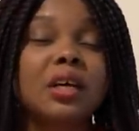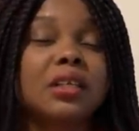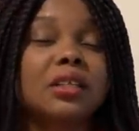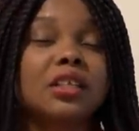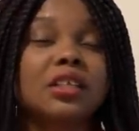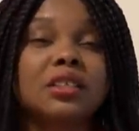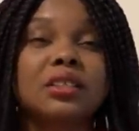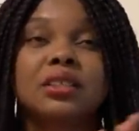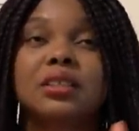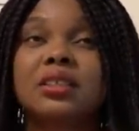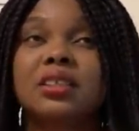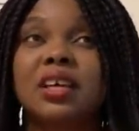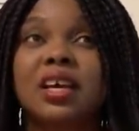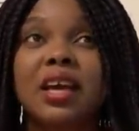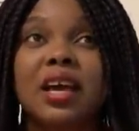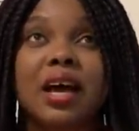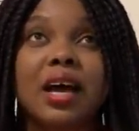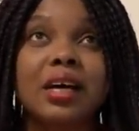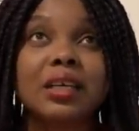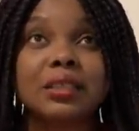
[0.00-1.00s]
This
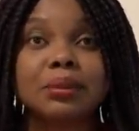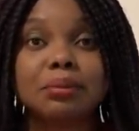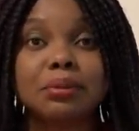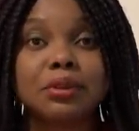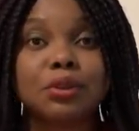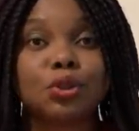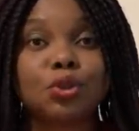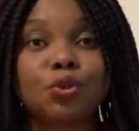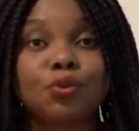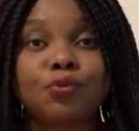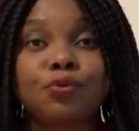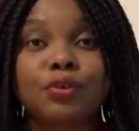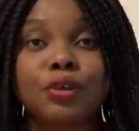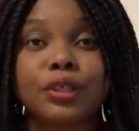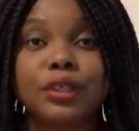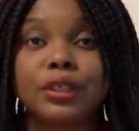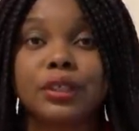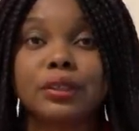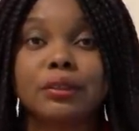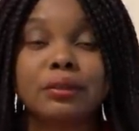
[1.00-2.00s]
year has been so
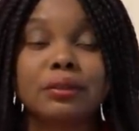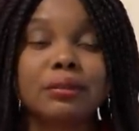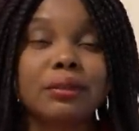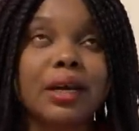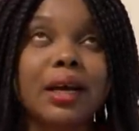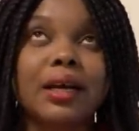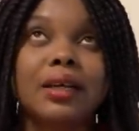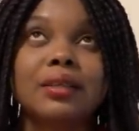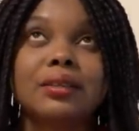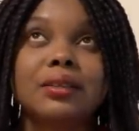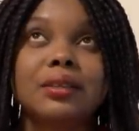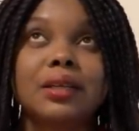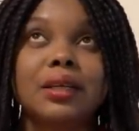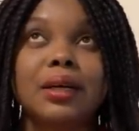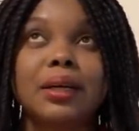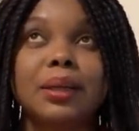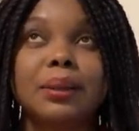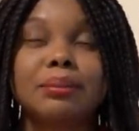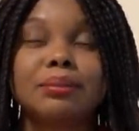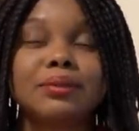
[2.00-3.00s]
funny, and
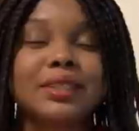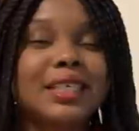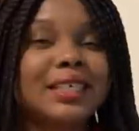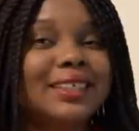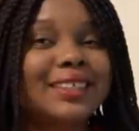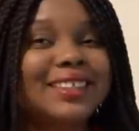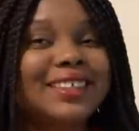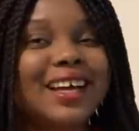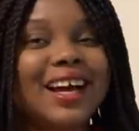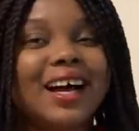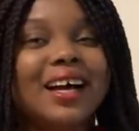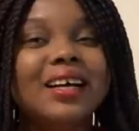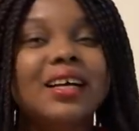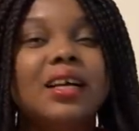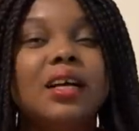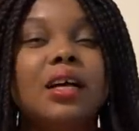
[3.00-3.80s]
um, yeah,